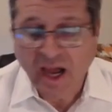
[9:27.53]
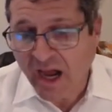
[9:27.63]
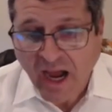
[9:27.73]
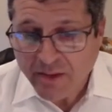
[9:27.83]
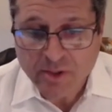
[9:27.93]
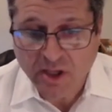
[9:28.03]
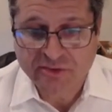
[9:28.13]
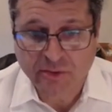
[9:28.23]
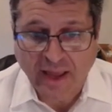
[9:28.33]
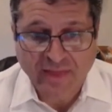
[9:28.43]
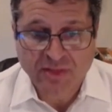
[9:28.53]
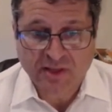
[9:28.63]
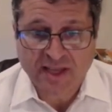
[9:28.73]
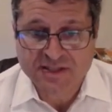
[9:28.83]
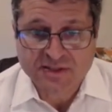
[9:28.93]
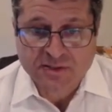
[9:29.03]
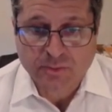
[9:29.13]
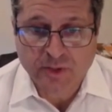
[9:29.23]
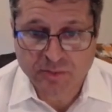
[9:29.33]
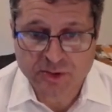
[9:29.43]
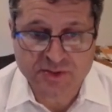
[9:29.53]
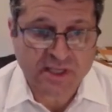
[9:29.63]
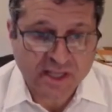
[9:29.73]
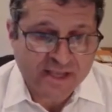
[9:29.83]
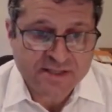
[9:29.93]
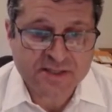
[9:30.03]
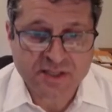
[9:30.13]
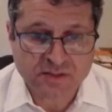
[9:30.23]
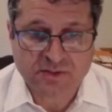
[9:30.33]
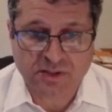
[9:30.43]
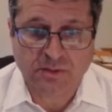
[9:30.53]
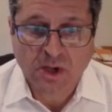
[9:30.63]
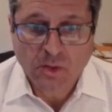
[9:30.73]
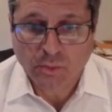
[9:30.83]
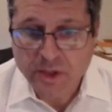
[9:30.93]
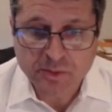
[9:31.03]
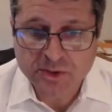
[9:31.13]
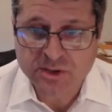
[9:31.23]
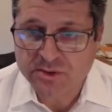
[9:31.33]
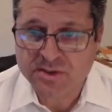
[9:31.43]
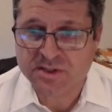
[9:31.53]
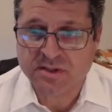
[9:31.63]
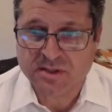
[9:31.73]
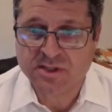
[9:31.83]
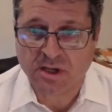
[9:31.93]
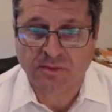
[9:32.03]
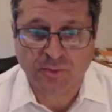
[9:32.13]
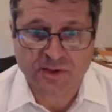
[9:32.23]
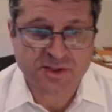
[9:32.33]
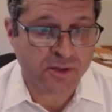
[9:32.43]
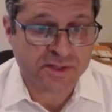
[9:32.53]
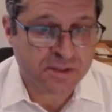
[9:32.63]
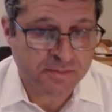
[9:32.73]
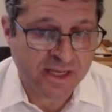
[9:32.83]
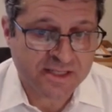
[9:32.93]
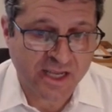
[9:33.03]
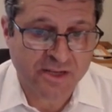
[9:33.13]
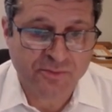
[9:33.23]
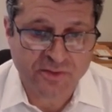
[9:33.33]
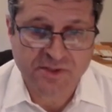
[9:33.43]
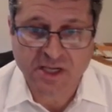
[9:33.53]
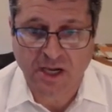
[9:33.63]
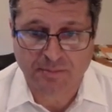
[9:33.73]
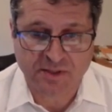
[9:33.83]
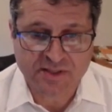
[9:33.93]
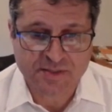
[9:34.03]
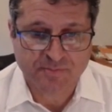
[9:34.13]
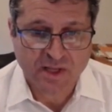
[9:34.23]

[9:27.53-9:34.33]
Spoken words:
I would also add the license to reproduce, a license to reproduce the software so as to maintain 50 copies,